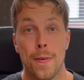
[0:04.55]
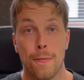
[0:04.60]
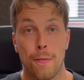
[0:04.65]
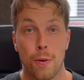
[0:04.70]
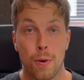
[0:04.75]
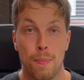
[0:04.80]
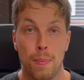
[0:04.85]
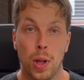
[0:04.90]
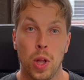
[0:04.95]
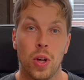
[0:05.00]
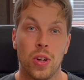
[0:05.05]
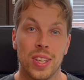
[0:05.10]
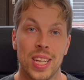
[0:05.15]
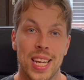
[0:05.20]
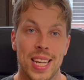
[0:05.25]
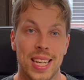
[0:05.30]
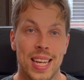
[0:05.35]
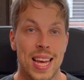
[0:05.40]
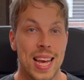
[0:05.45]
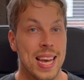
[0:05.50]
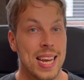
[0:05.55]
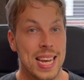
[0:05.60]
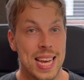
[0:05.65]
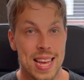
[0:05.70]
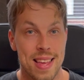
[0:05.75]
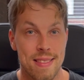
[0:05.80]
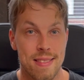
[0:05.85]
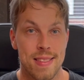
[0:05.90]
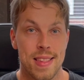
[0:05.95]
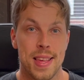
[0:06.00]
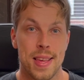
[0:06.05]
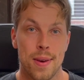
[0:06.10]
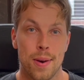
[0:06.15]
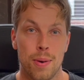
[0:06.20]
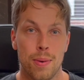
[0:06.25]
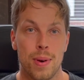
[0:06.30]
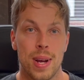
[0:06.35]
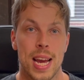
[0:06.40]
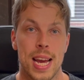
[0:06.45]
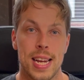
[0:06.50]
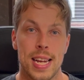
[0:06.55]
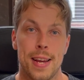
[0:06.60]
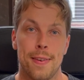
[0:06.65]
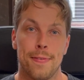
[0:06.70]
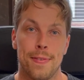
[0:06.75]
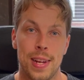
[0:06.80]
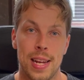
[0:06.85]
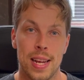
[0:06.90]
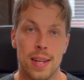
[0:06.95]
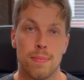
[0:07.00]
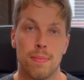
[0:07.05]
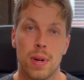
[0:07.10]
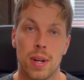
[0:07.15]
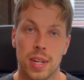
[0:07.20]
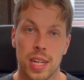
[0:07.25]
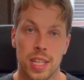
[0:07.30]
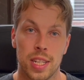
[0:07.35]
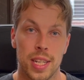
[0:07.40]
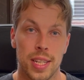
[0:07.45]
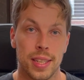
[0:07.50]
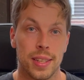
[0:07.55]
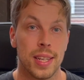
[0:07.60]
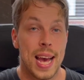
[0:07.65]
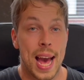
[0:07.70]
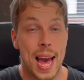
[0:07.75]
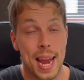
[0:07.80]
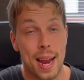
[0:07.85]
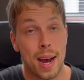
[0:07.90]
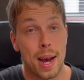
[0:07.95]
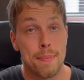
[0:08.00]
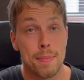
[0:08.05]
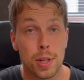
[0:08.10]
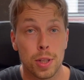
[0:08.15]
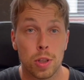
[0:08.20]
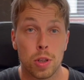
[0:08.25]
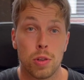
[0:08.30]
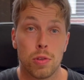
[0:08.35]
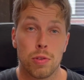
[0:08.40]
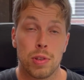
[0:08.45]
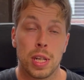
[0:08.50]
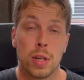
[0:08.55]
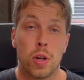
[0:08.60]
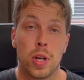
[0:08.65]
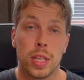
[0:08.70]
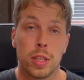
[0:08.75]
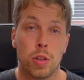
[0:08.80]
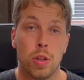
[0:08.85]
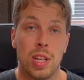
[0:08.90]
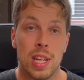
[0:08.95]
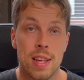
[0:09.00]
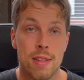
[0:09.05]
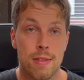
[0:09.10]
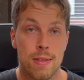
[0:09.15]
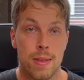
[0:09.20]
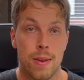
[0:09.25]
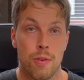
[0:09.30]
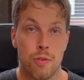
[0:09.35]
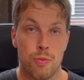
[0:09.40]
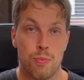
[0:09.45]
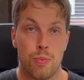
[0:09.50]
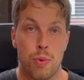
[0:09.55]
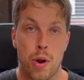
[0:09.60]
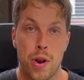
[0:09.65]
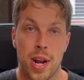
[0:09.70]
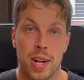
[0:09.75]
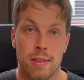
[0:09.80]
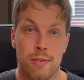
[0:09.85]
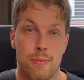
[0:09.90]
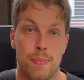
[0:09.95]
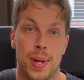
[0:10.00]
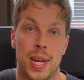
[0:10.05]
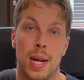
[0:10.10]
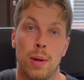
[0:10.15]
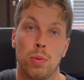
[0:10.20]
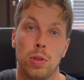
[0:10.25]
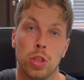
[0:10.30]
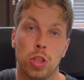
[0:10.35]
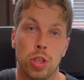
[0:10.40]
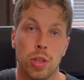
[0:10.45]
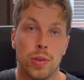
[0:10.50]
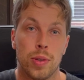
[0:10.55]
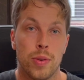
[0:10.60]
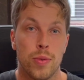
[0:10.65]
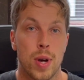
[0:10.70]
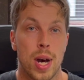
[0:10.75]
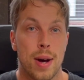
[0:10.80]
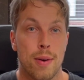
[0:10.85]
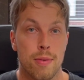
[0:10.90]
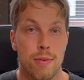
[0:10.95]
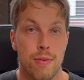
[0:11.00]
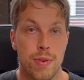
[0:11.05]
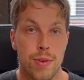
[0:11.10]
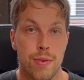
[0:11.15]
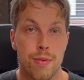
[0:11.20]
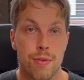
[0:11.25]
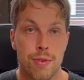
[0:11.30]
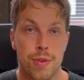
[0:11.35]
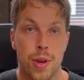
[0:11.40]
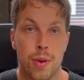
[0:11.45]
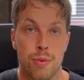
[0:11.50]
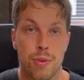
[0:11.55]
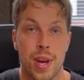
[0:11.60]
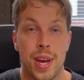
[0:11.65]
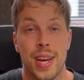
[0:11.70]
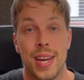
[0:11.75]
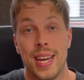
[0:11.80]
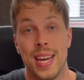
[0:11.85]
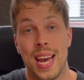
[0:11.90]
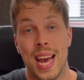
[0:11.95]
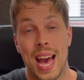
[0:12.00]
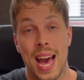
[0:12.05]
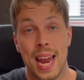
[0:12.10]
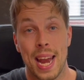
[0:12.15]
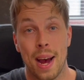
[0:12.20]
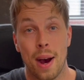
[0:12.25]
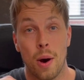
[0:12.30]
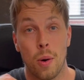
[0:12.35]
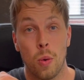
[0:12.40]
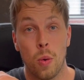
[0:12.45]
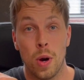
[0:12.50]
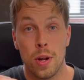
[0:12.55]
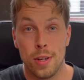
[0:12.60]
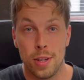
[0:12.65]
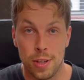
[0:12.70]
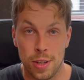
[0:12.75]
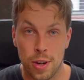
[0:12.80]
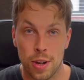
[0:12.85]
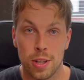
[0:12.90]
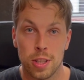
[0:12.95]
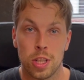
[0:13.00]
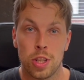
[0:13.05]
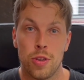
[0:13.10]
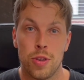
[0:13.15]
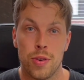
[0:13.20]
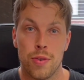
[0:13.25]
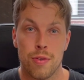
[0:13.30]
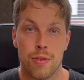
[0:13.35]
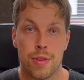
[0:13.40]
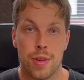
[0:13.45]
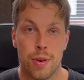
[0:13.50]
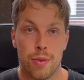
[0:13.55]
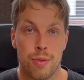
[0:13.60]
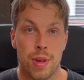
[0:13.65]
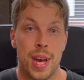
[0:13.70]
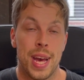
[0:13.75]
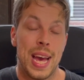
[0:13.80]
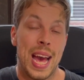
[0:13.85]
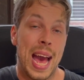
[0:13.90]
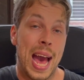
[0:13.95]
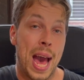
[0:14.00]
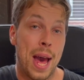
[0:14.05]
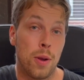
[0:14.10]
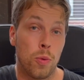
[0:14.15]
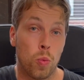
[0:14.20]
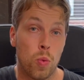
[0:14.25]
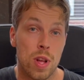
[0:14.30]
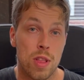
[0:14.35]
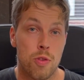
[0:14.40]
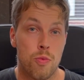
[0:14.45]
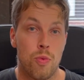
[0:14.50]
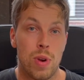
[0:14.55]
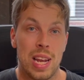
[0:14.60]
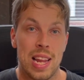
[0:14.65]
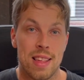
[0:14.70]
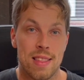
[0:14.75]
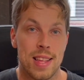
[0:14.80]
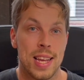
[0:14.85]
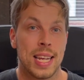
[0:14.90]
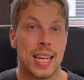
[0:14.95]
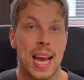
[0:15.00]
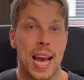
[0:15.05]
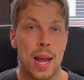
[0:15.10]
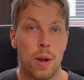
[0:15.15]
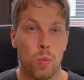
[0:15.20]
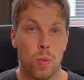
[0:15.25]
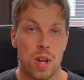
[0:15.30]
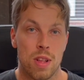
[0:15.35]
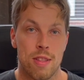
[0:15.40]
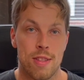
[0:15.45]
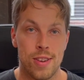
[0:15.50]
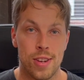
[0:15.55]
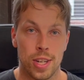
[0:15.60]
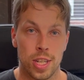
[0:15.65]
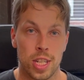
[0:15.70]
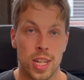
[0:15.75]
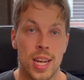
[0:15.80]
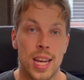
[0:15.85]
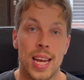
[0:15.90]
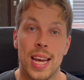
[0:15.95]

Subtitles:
for blogging, SEO, and affiliate marketing. And I'm not only going to list those products, but I will show you how to use those and how not to use those and what's realistic and what's not.